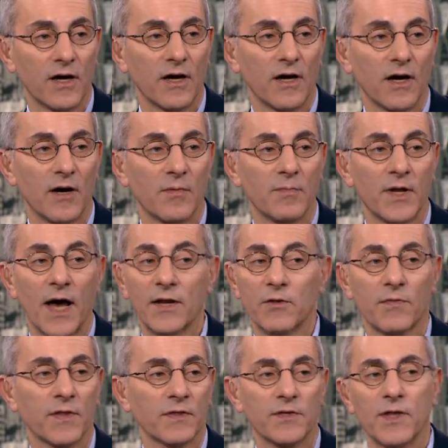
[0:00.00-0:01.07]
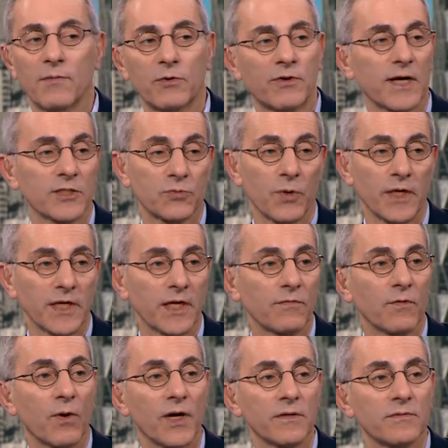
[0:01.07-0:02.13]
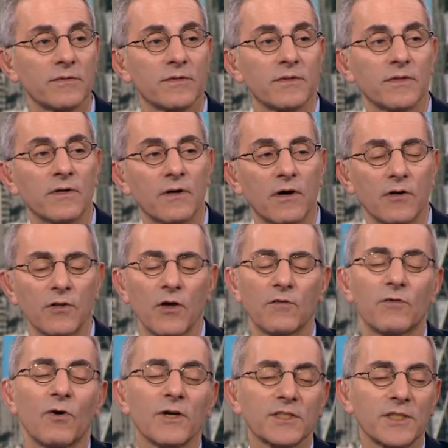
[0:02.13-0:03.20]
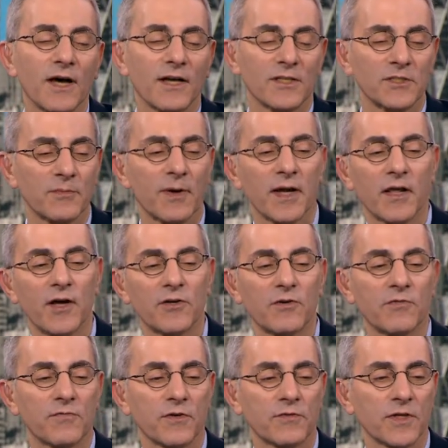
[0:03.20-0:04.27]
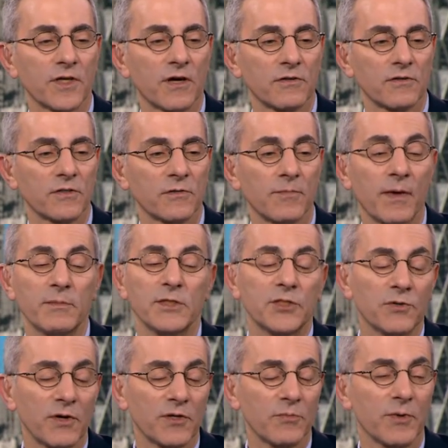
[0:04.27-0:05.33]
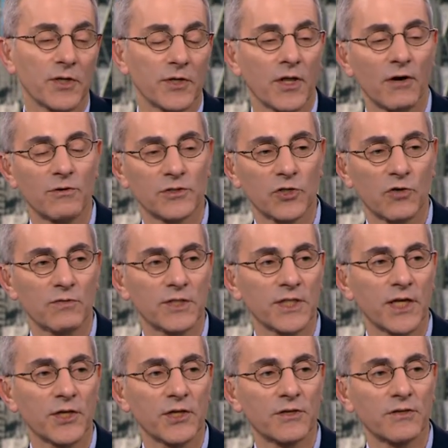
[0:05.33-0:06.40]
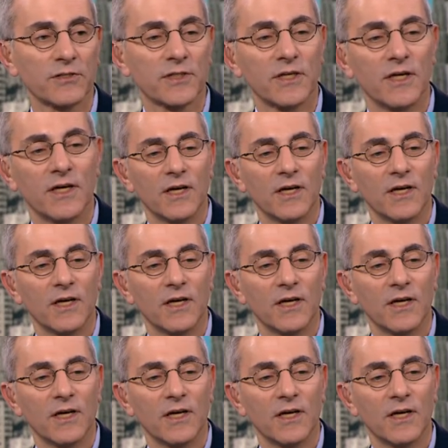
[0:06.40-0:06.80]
Uh, but I don't think the Democrats means testing away. doesn't go far enough. Though. No, of course not. It's about 150, 100, maybe 200 billion dollars over 10 years.